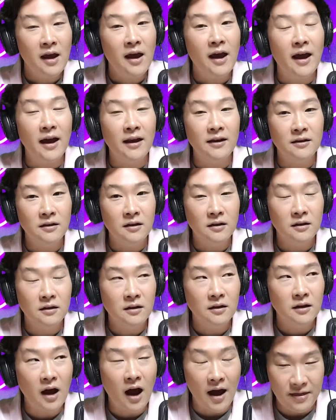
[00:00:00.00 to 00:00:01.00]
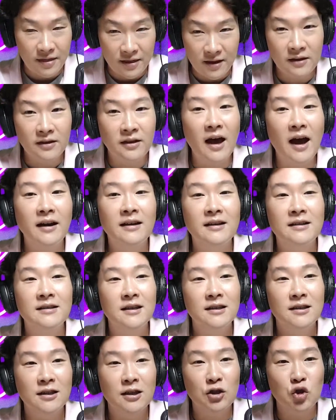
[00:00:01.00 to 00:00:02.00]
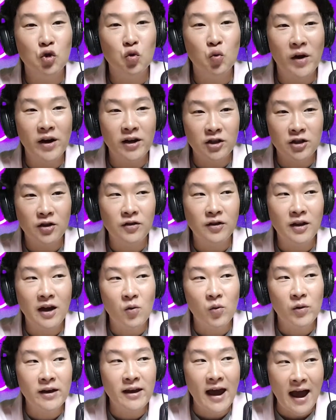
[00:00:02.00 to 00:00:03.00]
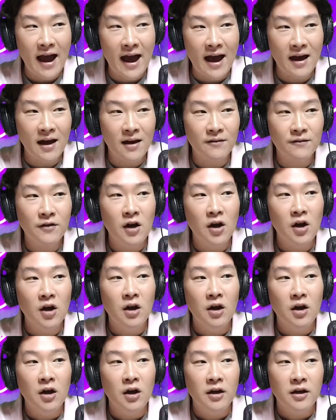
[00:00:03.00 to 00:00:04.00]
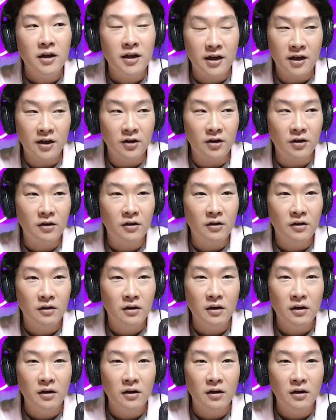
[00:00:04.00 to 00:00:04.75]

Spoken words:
And I think that is the situation that we have here,